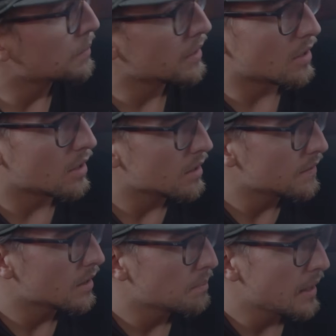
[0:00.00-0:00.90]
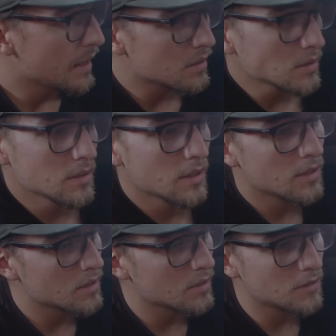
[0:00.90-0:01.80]
put all of our panels and
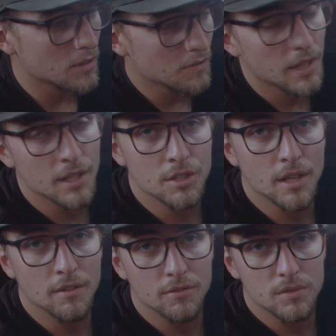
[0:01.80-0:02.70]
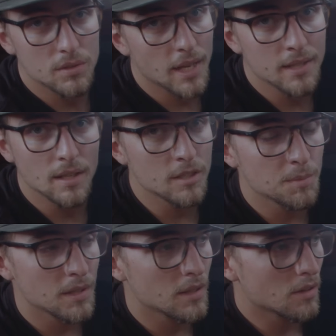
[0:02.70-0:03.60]
all of our VHF,
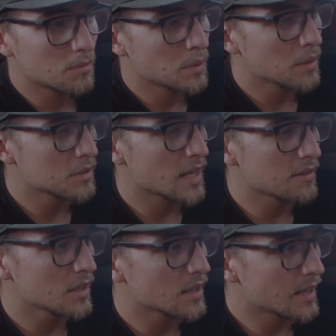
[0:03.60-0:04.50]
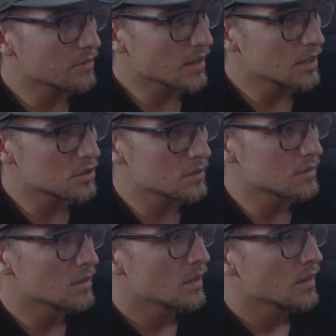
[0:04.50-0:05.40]
SSB, pretty much everything
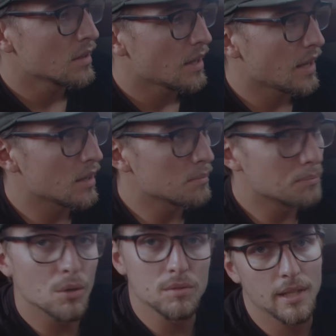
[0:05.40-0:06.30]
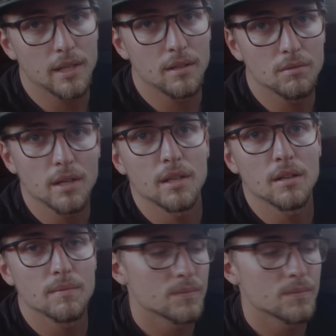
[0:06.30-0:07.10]
navigation and boat related right here.